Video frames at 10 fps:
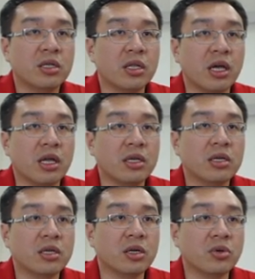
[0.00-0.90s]
then
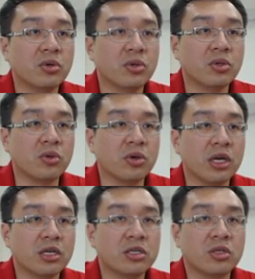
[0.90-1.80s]
the rook to
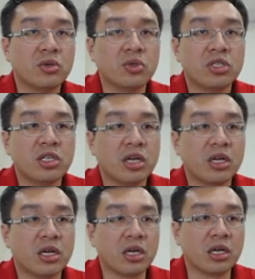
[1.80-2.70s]
h2 check,
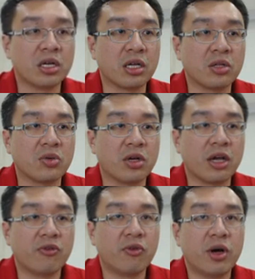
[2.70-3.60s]
and king to
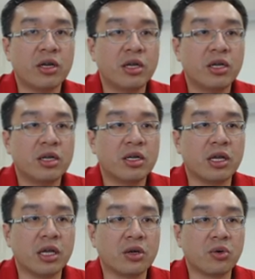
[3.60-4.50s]
f1,
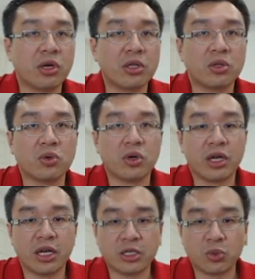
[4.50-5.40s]
then queen to
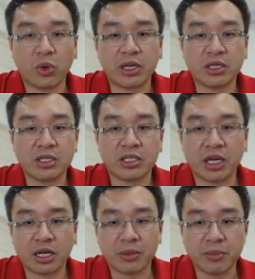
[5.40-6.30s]
h1
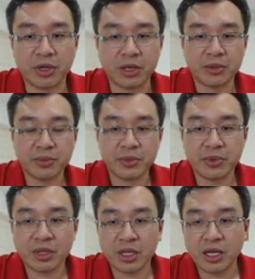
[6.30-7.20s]
checkmate.
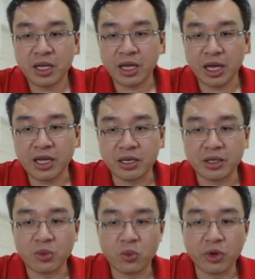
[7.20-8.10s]
And
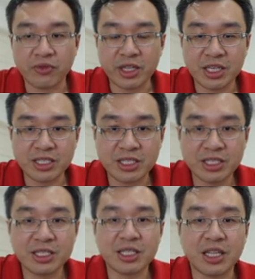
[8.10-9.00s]
with this,
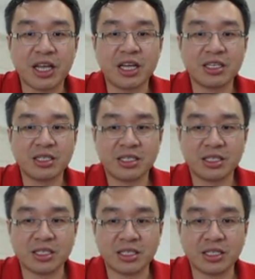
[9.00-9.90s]
thank
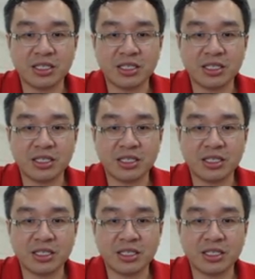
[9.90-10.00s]
you.